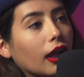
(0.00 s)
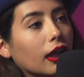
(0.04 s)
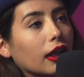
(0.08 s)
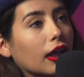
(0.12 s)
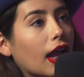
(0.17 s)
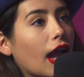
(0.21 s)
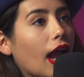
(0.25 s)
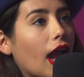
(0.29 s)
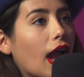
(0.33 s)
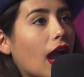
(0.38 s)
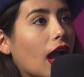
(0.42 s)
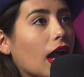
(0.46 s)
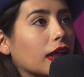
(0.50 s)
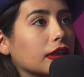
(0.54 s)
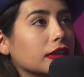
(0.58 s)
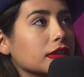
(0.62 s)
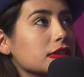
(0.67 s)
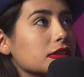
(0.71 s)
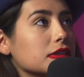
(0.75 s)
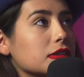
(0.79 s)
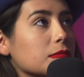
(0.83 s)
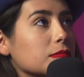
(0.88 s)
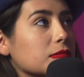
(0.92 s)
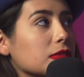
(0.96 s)
mm-hmm.
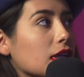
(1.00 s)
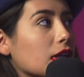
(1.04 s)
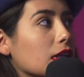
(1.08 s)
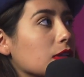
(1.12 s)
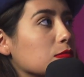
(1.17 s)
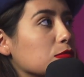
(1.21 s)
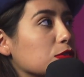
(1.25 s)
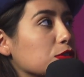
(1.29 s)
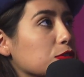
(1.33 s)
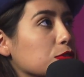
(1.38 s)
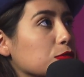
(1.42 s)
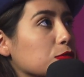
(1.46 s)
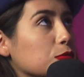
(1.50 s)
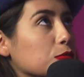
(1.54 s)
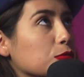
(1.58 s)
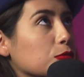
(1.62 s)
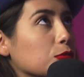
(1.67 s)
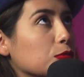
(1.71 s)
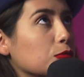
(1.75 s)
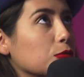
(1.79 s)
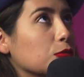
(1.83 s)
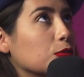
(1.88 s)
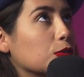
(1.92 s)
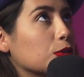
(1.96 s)
And sometimes
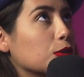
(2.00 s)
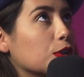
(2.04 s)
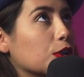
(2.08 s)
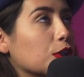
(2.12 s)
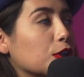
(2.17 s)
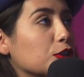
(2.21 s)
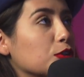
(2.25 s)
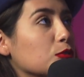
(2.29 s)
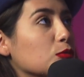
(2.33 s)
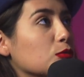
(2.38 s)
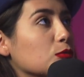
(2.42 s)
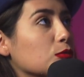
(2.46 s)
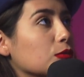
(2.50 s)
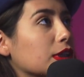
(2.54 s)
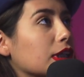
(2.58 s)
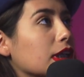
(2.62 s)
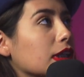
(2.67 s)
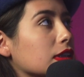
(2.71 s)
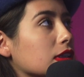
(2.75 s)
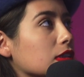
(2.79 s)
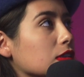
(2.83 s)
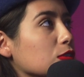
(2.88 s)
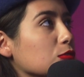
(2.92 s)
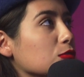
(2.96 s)
you
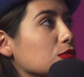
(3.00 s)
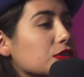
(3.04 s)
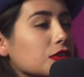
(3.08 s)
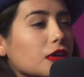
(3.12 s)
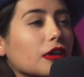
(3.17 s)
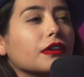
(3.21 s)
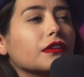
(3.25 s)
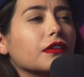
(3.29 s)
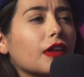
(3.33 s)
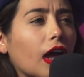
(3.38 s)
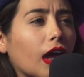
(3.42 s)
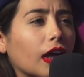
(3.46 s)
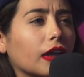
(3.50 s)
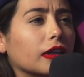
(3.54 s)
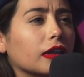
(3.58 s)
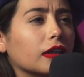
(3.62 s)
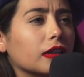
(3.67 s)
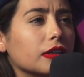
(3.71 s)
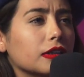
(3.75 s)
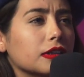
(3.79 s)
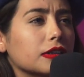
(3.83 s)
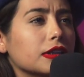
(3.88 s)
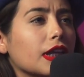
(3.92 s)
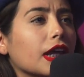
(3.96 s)
suck that
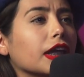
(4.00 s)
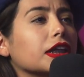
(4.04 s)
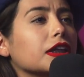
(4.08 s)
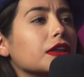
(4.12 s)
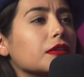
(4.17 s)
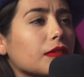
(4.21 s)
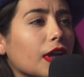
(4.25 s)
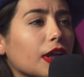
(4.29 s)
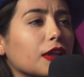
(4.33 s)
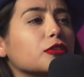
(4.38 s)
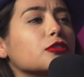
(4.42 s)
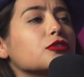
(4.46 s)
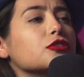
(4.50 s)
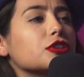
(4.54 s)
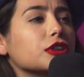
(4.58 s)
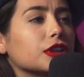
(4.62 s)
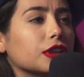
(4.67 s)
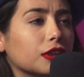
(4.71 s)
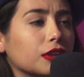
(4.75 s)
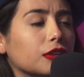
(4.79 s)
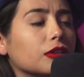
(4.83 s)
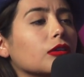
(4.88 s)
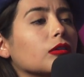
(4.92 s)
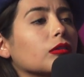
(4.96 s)
negative
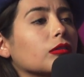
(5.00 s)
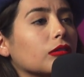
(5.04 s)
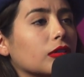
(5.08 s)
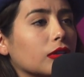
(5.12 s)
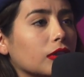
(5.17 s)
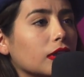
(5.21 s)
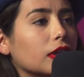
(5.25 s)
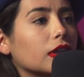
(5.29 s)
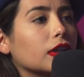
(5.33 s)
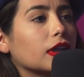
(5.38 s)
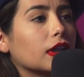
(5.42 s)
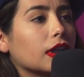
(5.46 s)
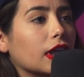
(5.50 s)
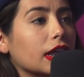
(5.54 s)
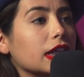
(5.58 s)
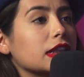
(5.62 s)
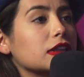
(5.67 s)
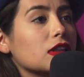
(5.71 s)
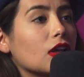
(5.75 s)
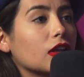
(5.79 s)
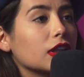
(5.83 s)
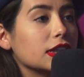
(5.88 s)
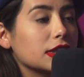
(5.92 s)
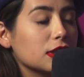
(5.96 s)
energy, and
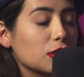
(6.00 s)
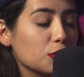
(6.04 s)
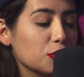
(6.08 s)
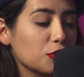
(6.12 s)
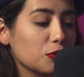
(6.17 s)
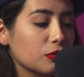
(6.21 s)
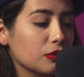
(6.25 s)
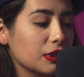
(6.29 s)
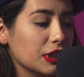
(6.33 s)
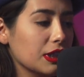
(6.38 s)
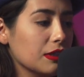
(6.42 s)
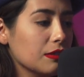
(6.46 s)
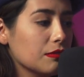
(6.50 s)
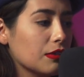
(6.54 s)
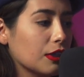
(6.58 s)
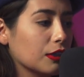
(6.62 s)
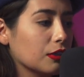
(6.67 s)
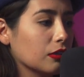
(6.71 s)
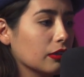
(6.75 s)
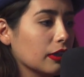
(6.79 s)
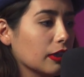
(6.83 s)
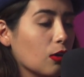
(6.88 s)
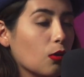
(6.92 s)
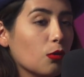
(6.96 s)
it's not until you leave
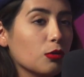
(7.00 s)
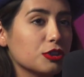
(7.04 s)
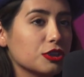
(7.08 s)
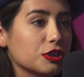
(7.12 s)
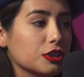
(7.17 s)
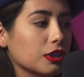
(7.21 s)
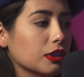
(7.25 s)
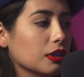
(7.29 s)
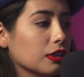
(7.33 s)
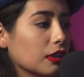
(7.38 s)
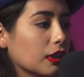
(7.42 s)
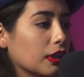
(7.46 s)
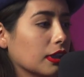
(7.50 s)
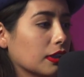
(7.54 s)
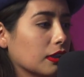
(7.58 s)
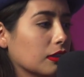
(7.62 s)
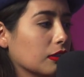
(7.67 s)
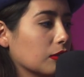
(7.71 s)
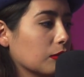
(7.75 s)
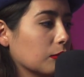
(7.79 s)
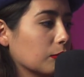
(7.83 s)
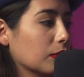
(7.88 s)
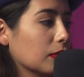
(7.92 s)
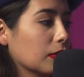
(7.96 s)
that you're like, oh shit, like
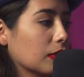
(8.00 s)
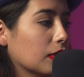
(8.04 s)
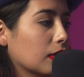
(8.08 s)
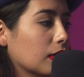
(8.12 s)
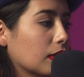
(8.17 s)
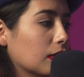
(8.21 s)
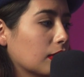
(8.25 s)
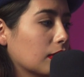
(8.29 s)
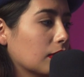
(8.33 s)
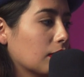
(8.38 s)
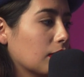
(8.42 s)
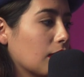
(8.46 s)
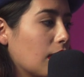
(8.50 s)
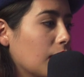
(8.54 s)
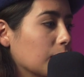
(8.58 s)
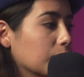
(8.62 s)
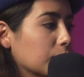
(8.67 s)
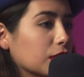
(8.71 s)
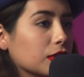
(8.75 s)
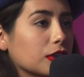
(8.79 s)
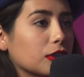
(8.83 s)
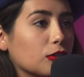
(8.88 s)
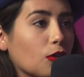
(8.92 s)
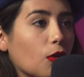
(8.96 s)
I'm
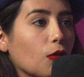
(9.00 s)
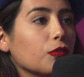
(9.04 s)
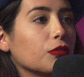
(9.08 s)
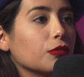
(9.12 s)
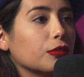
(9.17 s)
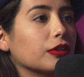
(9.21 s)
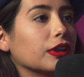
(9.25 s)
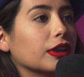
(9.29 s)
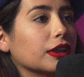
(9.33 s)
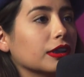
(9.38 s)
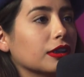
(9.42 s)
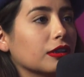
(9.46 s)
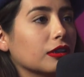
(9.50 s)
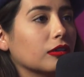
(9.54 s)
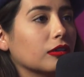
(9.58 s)
gonna go for it,